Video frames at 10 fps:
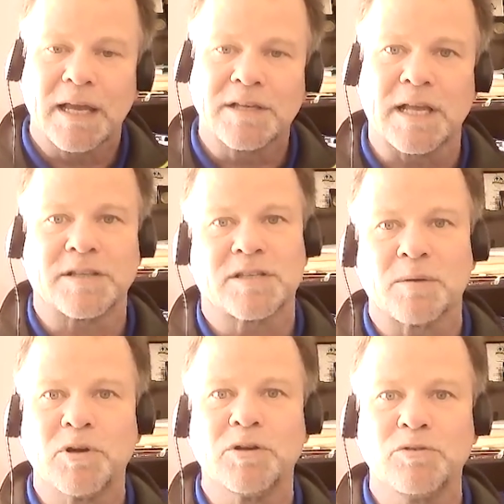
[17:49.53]
is that
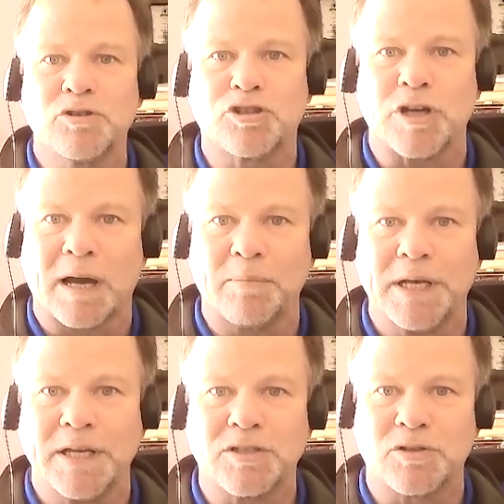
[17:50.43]
someone whose job
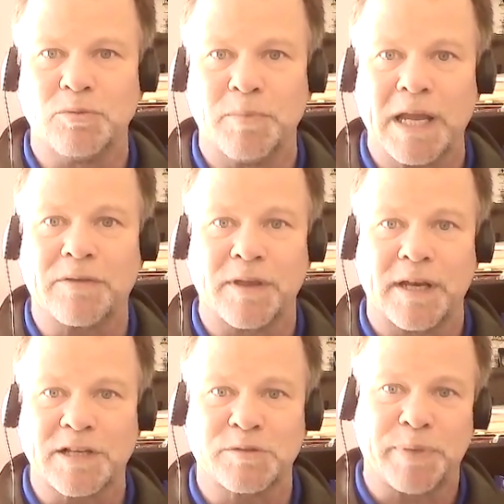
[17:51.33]
it is to make the
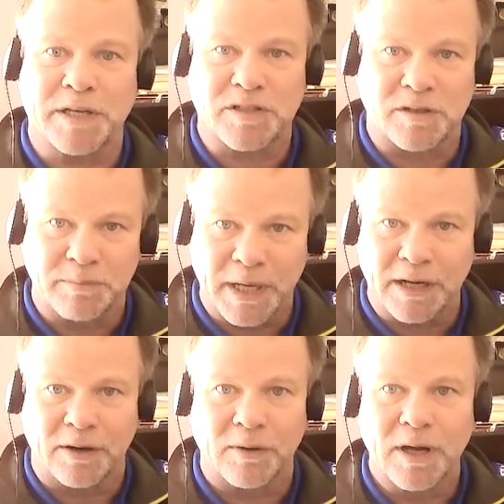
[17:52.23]
next best
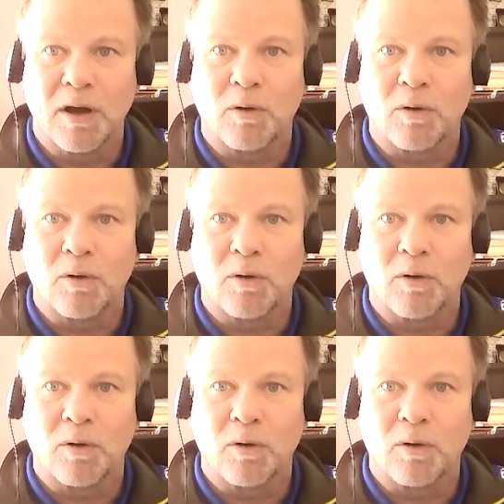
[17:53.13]
tomato